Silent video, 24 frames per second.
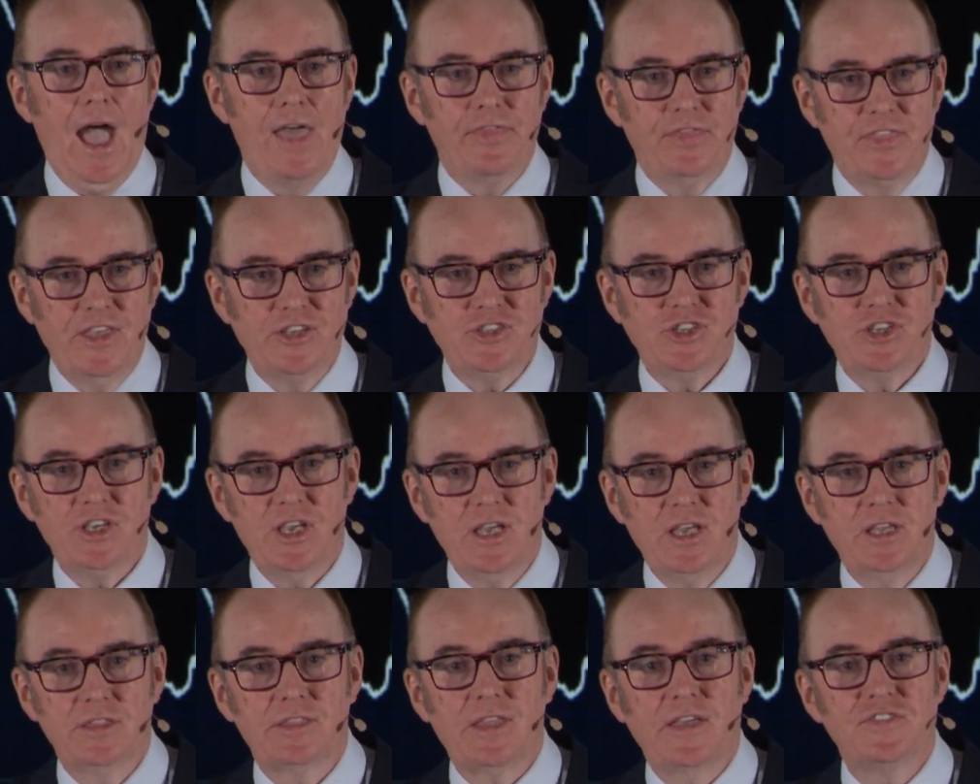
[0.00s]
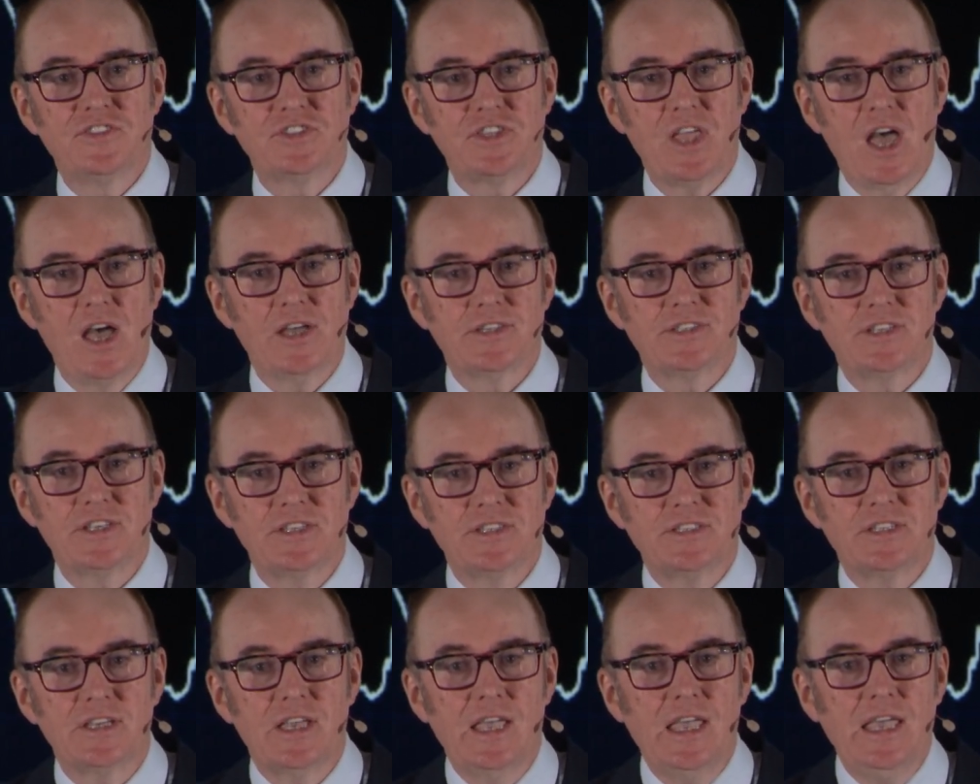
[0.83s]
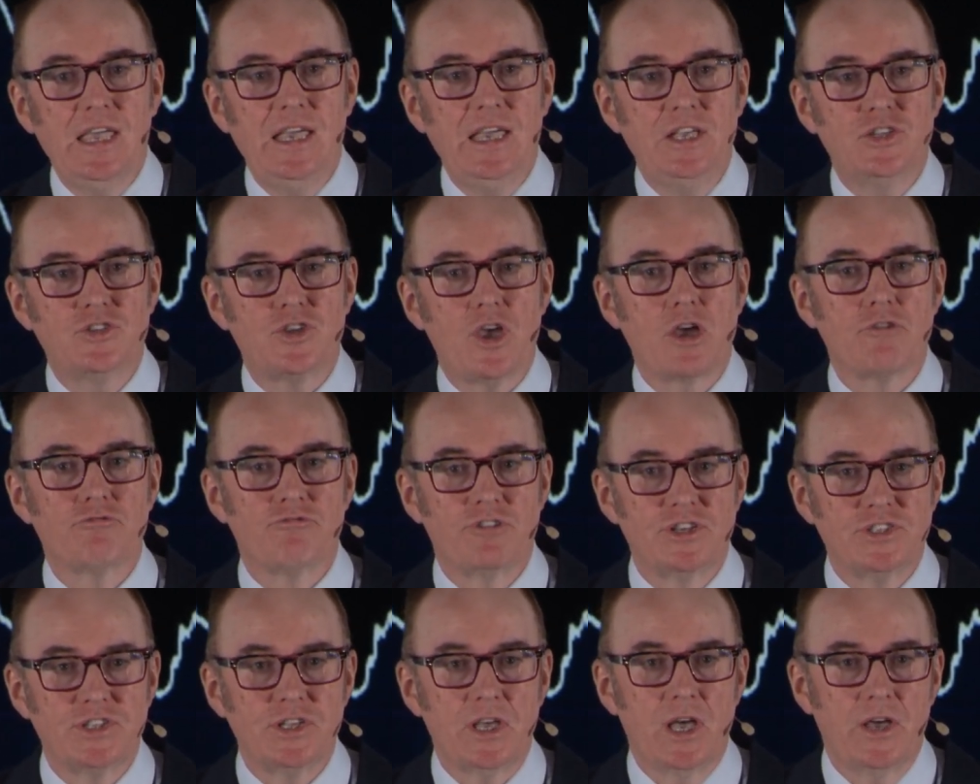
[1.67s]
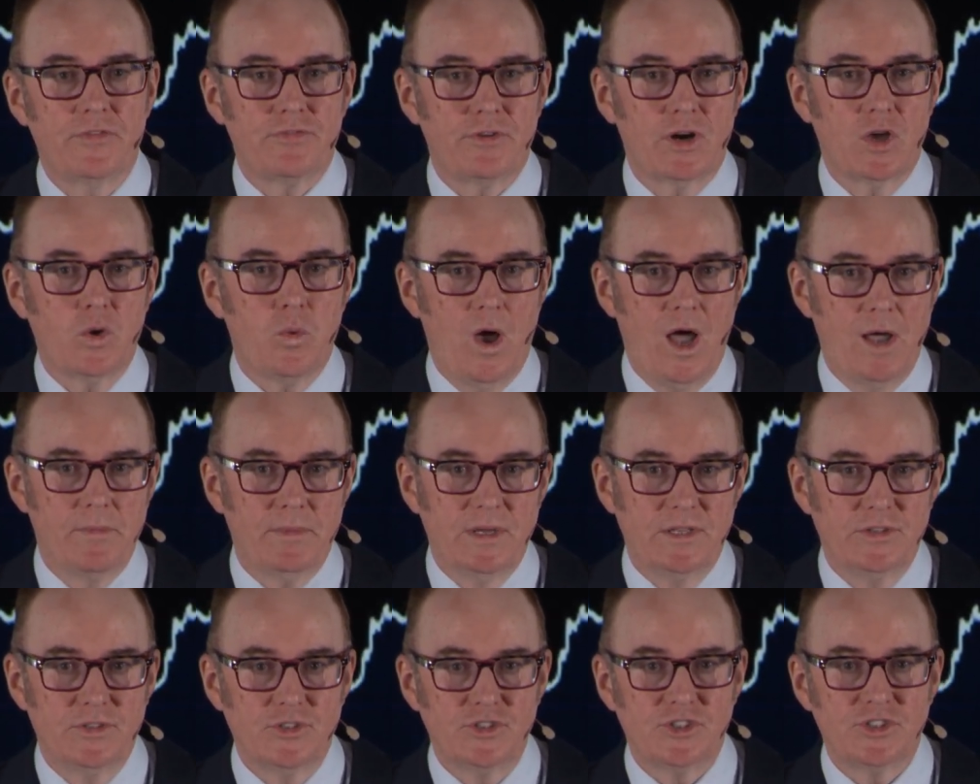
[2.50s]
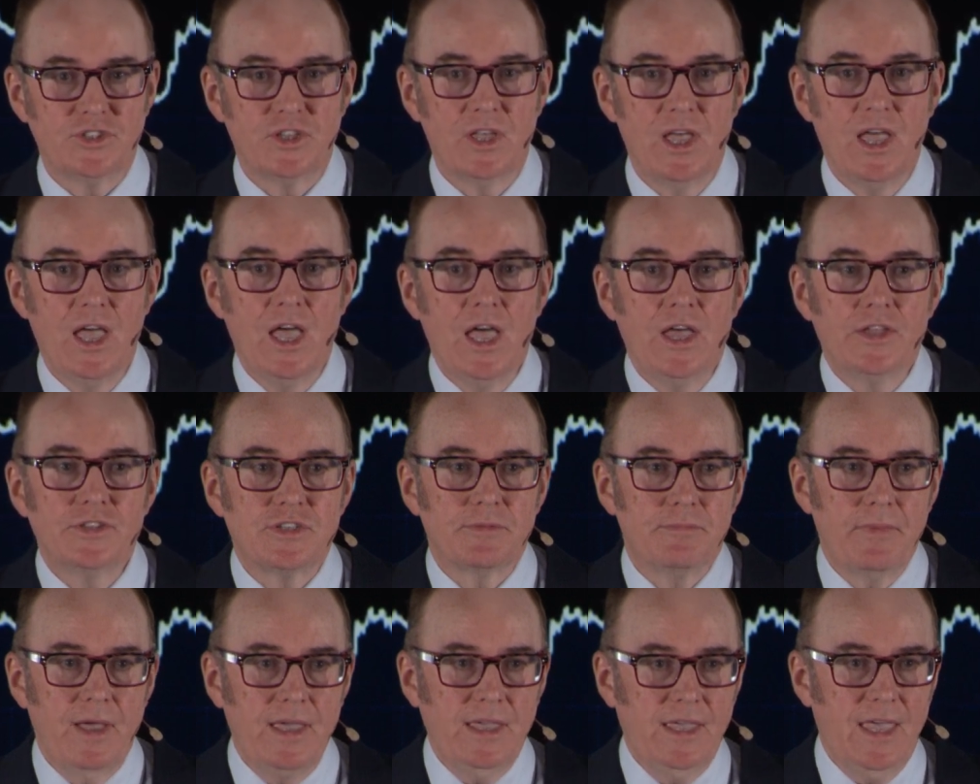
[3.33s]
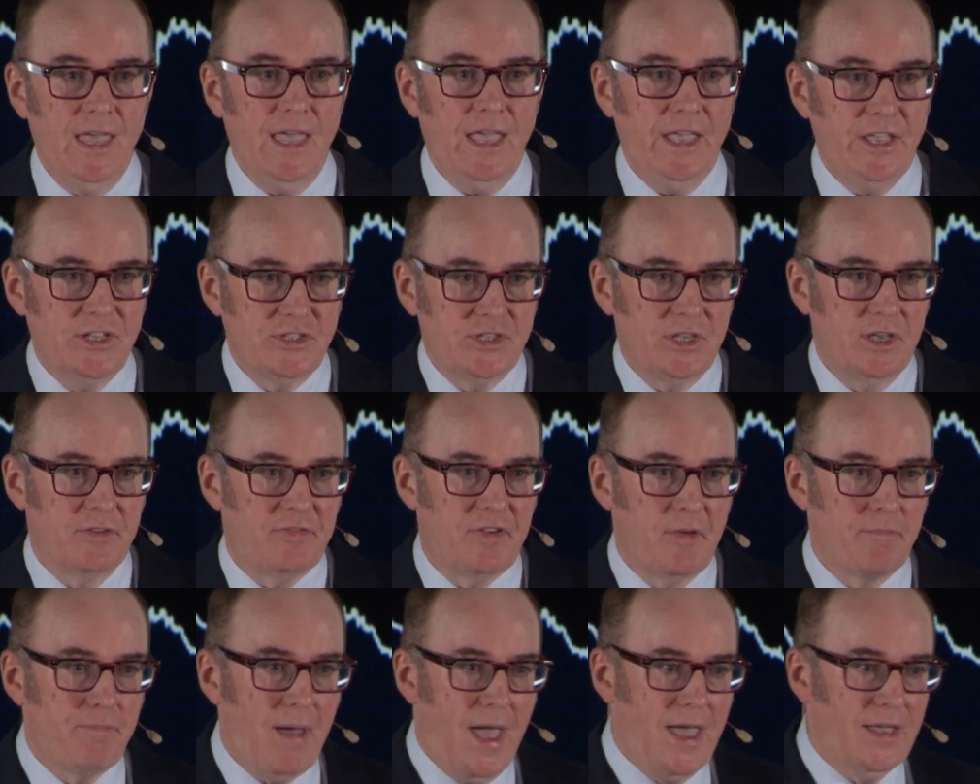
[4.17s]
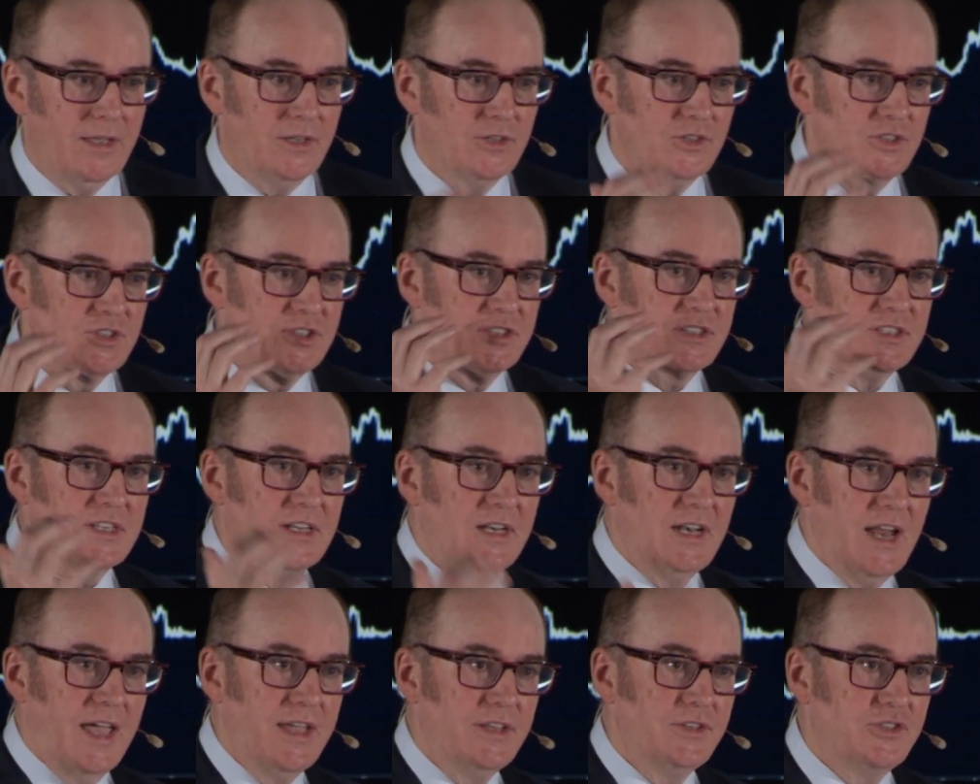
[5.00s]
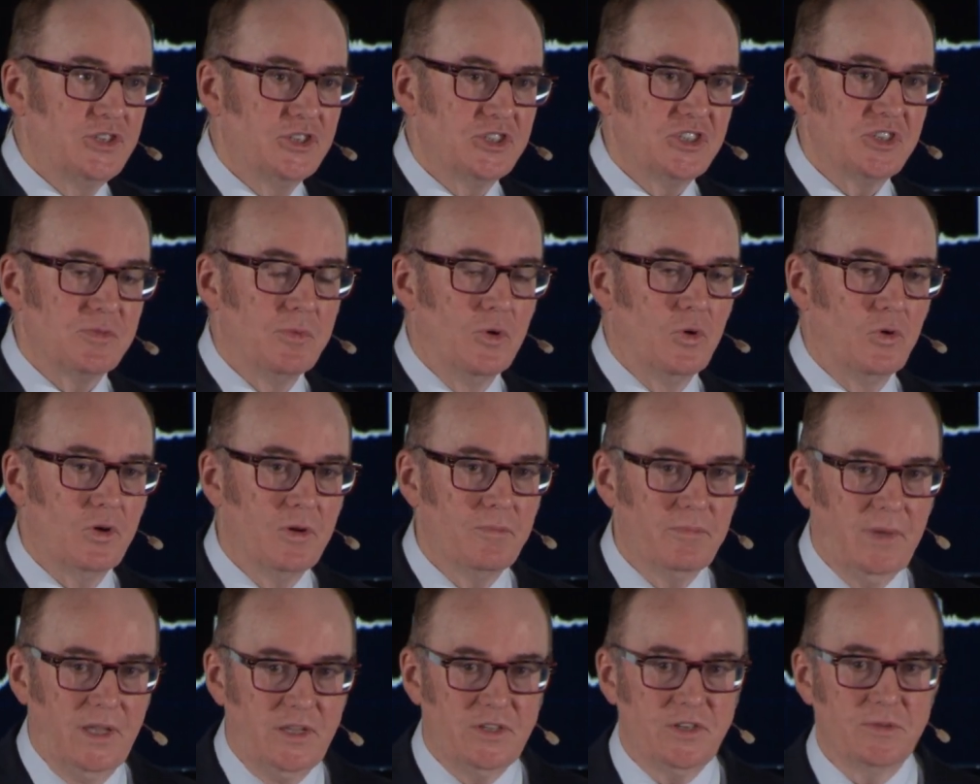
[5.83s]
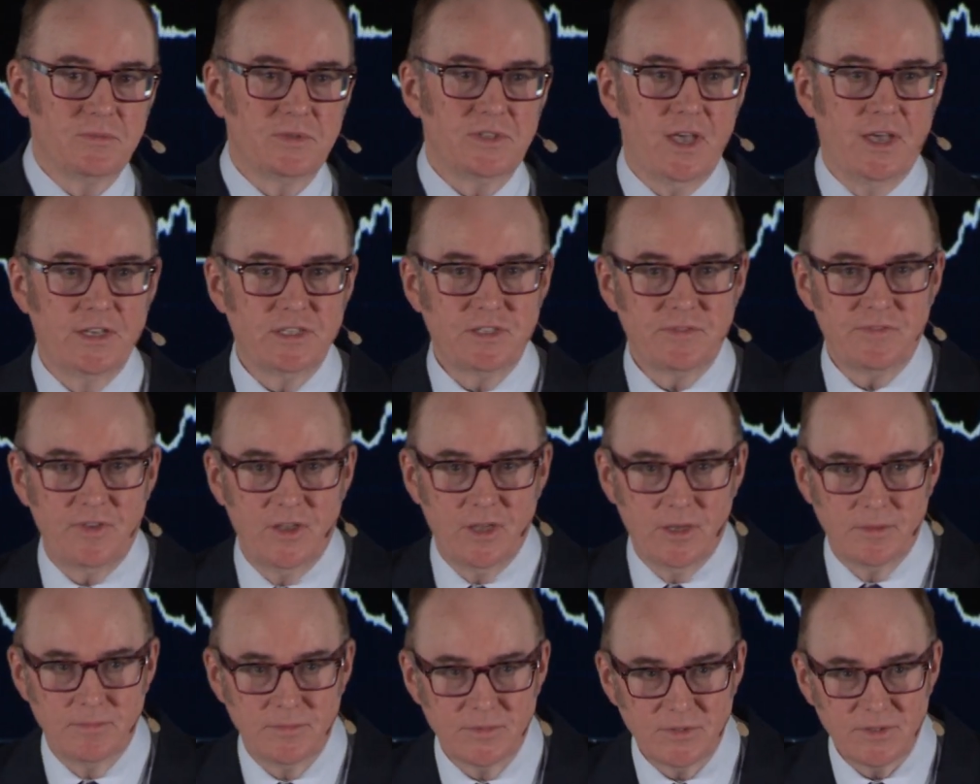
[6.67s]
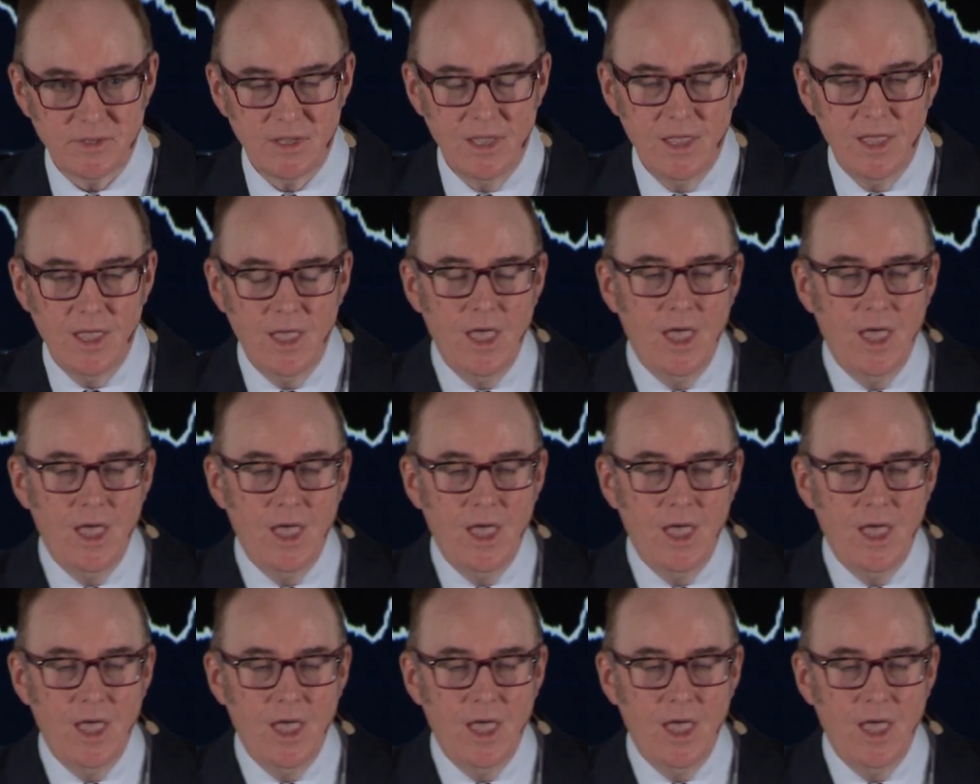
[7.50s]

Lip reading: And this year, they've started to ease reserve requirements to make it easier for banks to lend to small and medium-sized firms.